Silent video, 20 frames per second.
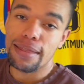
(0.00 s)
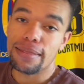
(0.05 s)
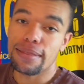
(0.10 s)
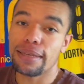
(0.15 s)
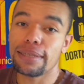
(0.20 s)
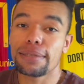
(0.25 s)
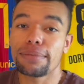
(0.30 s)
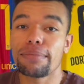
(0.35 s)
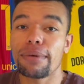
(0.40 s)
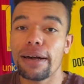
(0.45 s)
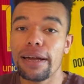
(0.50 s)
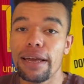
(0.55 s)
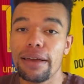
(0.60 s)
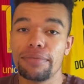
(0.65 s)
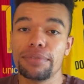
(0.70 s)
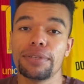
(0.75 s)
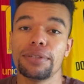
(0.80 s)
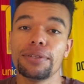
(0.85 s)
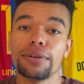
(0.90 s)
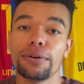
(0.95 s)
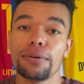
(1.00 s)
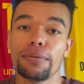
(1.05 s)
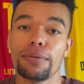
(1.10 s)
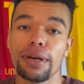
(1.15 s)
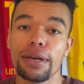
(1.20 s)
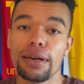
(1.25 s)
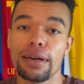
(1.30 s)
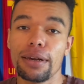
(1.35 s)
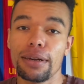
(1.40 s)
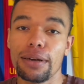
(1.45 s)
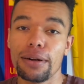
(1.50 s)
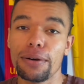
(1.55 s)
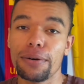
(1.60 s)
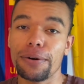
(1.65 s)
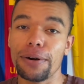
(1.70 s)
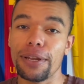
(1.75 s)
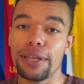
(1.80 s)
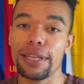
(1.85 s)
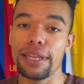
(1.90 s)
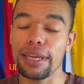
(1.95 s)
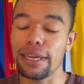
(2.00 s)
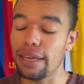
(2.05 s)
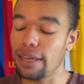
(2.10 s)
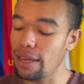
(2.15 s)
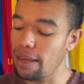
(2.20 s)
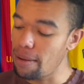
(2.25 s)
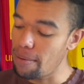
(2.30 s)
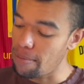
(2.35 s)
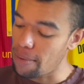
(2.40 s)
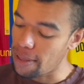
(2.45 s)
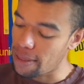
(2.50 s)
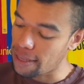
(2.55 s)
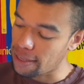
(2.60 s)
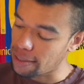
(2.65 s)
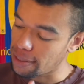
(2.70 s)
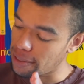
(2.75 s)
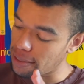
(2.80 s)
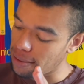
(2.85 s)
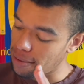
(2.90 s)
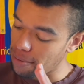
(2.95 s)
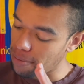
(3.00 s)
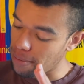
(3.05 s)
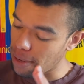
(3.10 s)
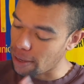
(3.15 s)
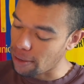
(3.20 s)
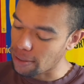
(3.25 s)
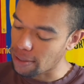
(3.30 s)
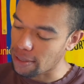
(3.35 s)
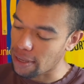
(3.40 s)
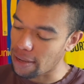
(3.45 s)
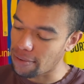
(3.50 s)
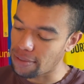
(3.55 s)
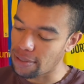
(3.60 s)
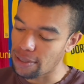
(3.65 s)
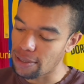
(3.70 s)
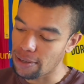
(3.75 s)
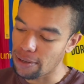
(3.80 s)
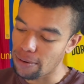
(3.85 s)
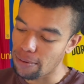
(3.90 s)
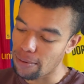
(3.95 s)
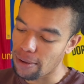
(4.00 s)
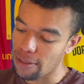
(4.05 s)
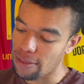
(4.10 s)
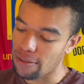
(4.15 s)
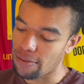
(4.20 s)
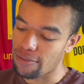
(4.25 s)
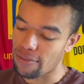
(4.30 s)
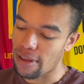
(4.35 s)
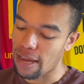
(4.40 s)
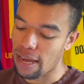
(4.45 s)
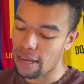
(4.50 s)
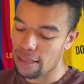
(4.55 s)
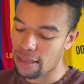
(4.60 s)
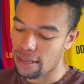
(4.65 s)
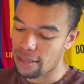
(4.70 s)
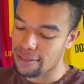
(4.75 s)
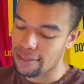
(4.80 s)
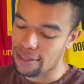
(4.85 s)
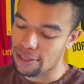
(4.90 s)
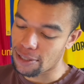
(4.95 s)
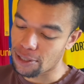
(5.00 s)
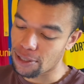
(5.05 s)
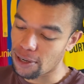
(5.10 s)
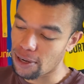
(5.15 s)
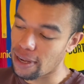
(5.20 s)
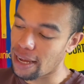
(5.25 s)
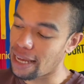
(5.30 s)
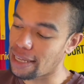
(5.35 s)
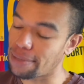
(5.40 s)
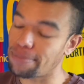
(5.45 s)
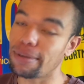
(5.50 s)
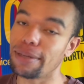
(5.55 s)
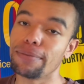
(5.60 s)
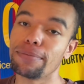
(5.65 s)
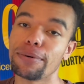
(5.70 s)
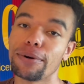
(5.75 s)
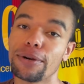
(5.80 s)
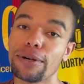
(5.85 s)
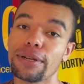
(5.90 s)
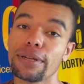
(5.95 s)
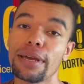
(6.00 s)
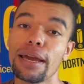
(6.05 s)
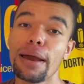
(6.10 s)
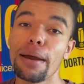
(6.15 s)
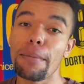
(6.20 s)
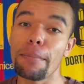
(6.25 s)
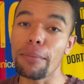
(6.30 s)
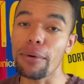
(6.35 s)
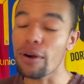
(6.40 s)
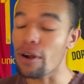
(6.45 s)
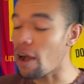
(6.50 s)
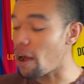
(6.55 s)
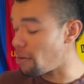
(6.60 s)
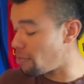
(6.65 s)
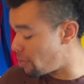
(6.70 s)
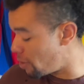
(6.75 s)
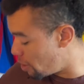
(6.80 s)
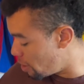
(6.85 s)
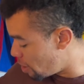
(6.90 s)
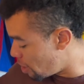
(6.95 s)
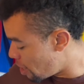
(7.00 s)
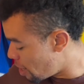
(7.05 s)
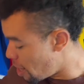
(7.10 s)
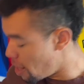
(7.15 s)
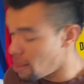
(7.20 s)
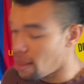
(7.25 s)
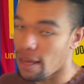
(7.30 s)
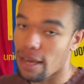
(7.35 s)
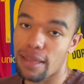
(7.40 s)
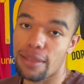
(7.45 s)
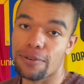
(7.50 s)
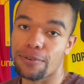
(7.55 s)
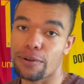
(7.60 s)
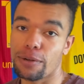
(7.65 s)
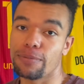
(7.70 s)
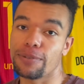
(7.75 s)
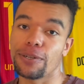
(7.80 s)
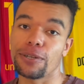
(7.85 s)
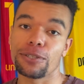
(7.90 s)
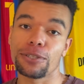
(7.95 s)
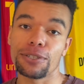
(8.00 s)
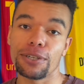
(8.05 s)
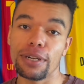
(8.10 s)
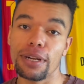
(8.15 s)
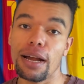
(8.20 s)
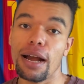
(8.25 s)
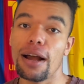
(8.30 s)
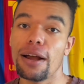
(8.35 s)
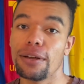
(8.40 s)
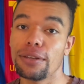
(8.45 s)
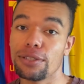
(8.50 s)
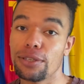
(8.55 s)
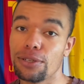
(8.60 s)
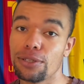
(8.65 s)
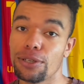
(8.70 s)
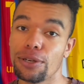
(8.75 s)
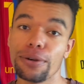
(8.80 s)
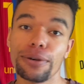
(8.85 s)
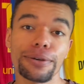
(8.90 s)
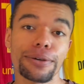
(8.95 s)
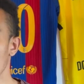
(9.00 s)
This might have to do with quality, but this may also have to do with the fact that the shirt has been worn more often than the Real Madrid shirt I just showed you.